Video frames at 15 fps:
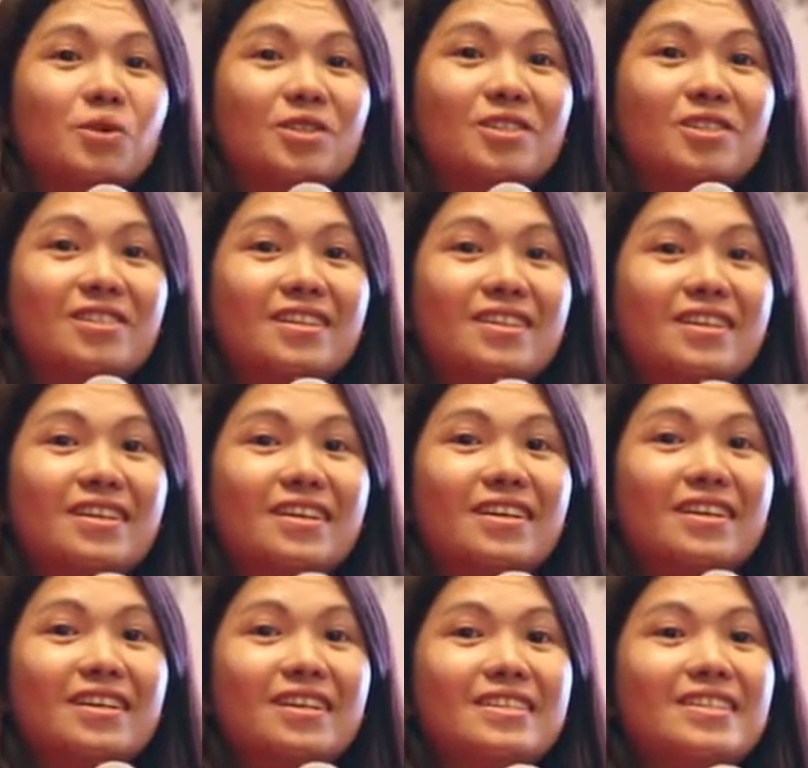and this
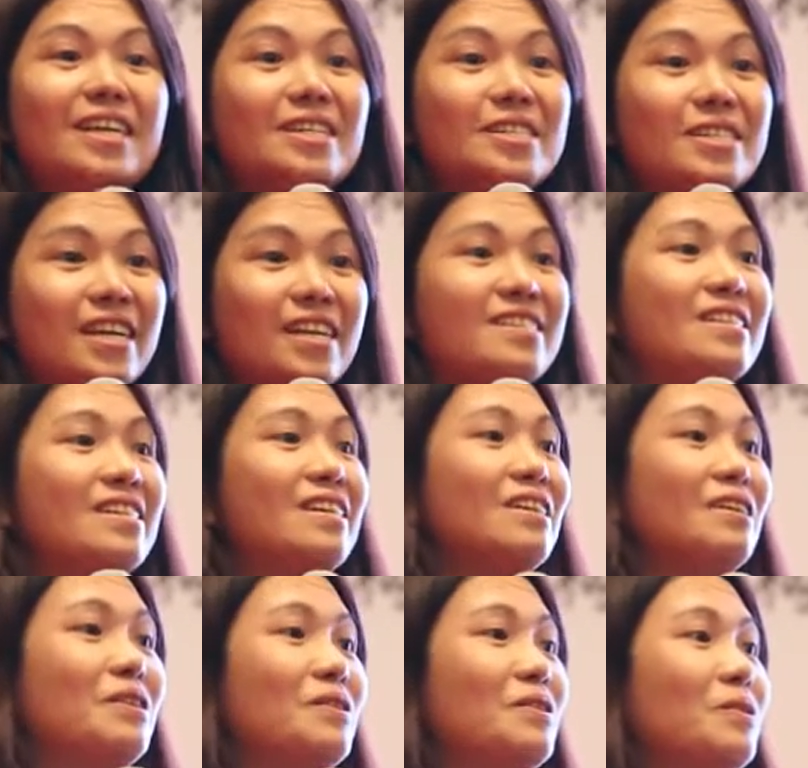mission
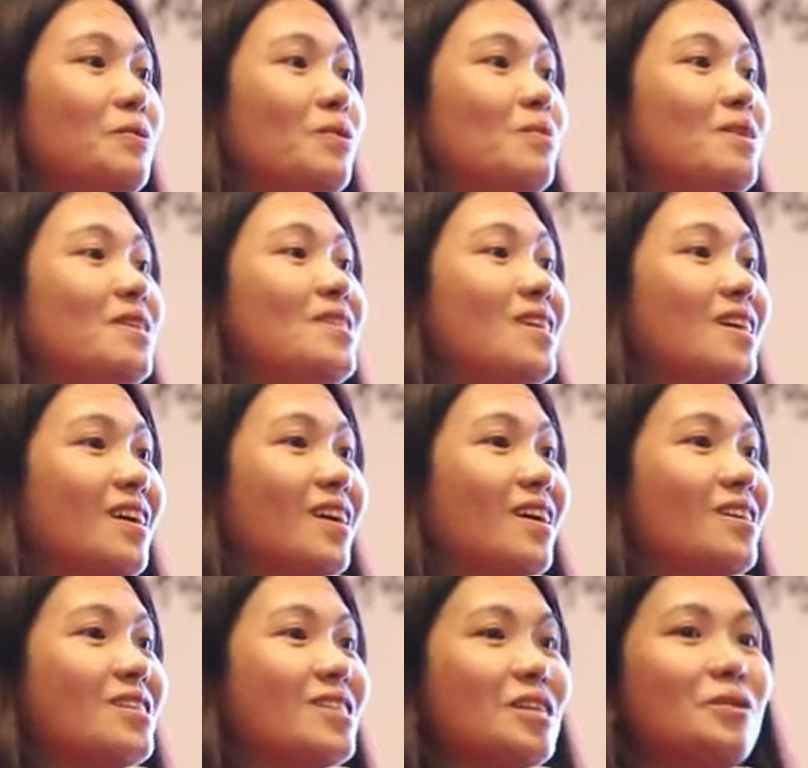is not
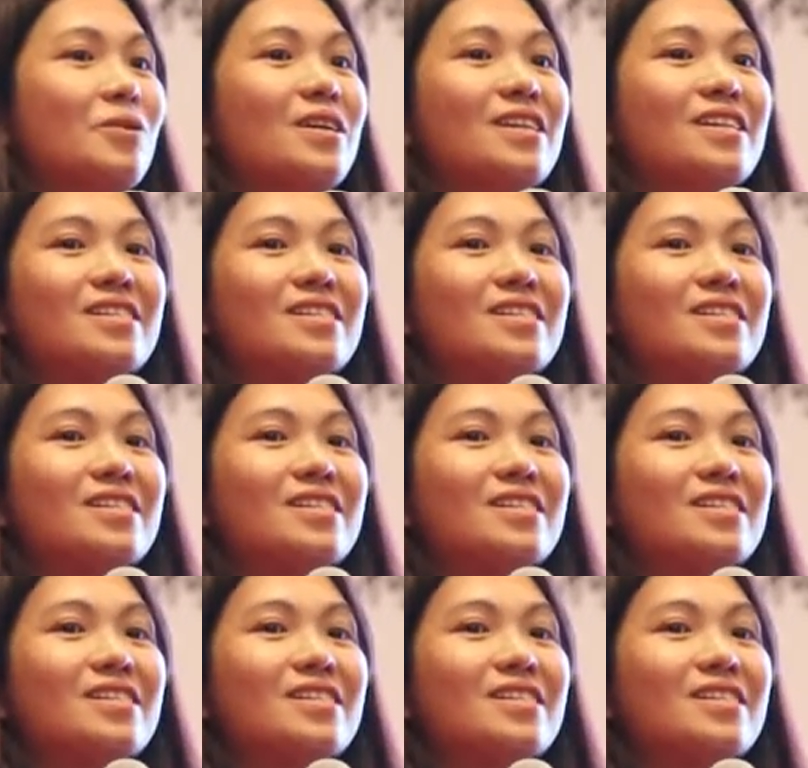outdated.